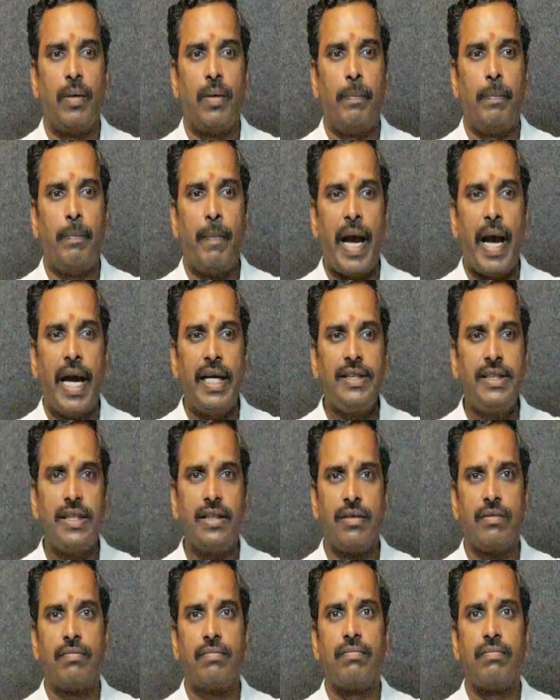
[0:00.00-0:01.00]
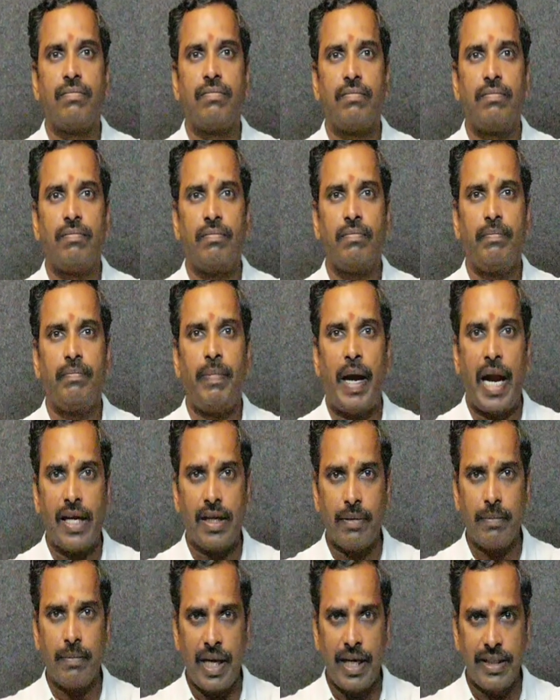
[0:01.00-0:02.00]
matching,
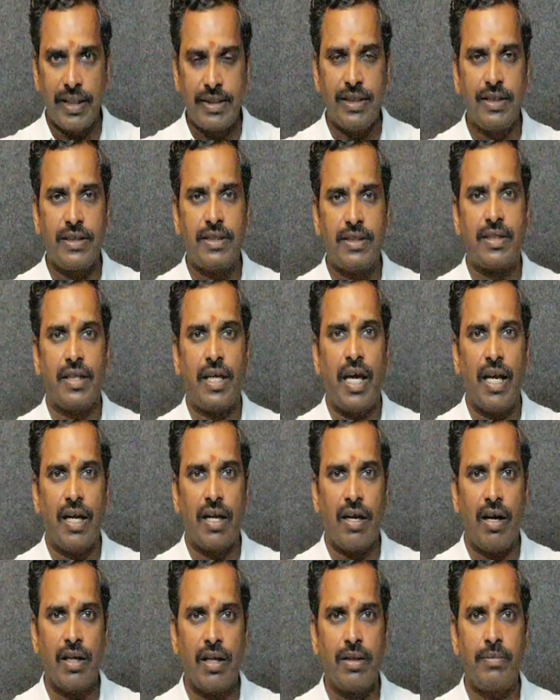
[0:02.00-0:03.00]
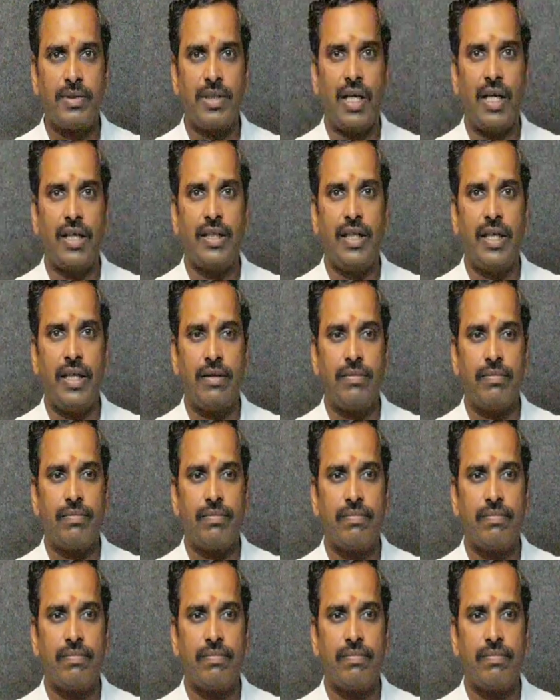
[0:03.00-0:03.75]
pattern matching algorithms are there,